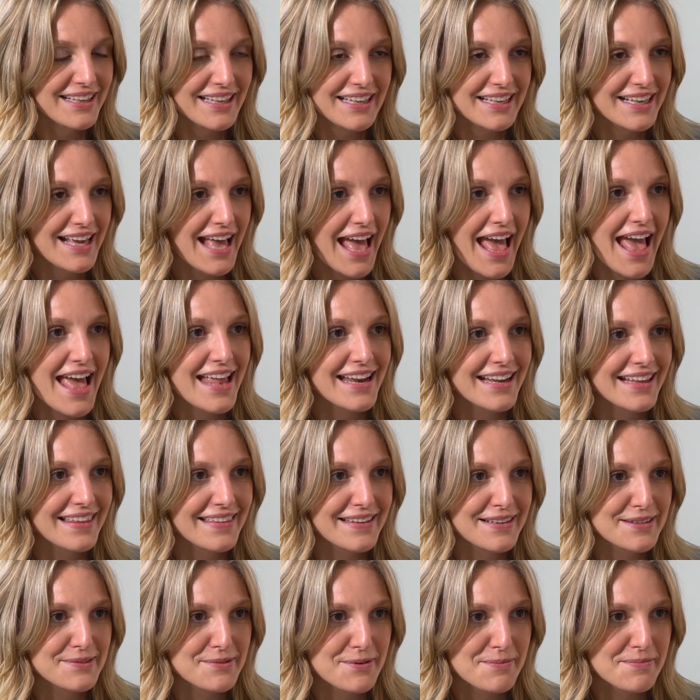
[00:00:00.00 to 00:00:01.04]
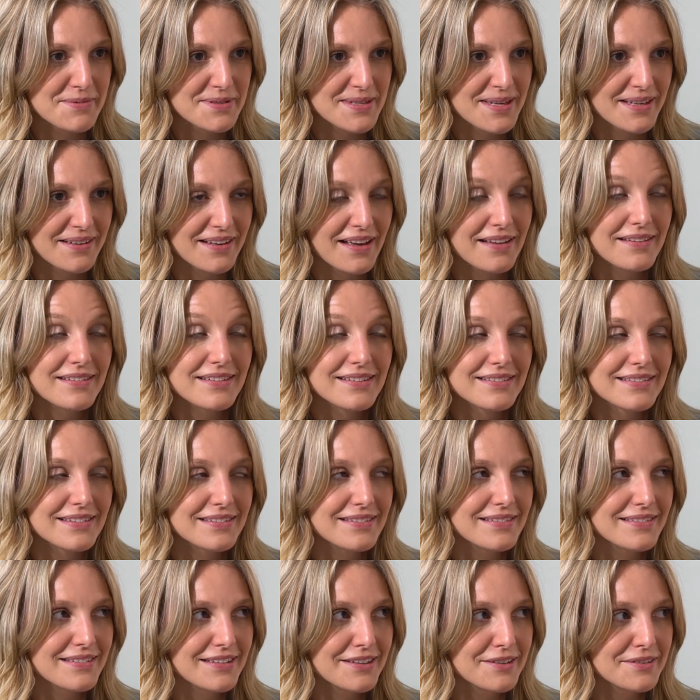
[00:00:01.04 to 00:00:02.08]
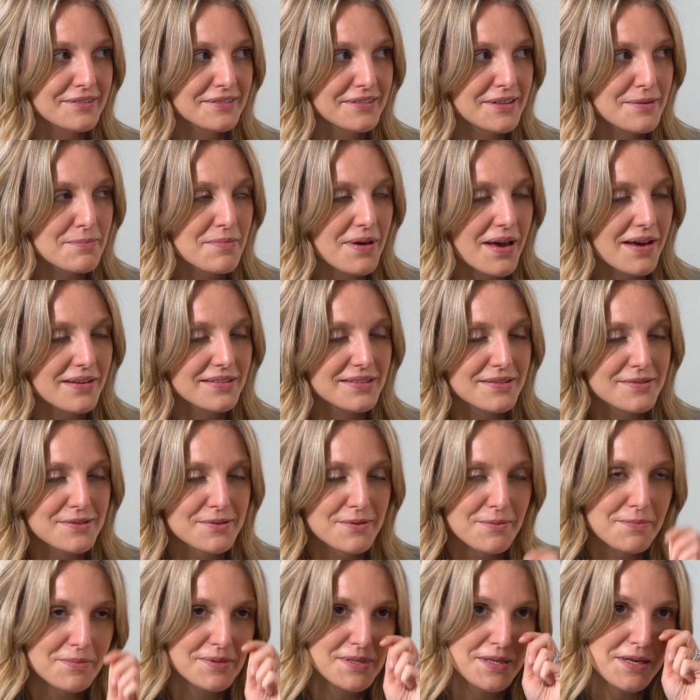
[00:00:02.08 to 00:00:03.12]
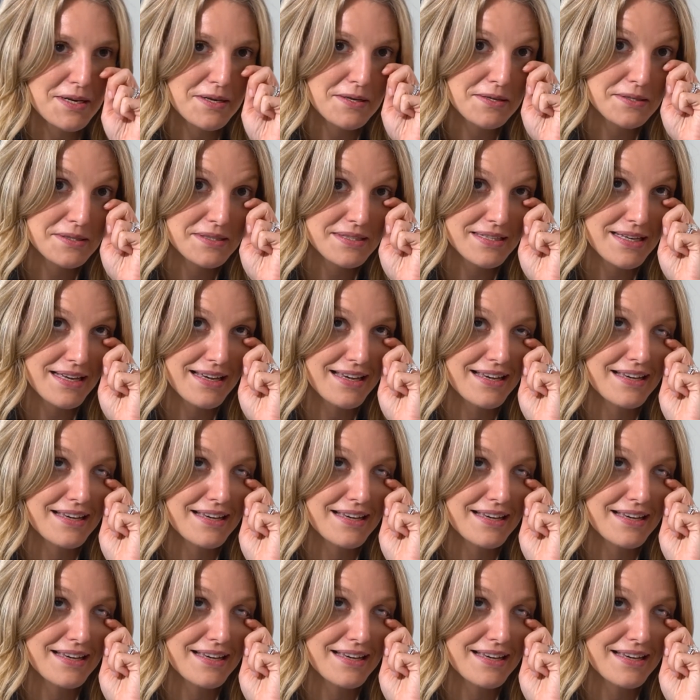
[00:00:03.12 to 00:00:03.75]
eat anything sweet potato. I literally bag the sweet potatoes.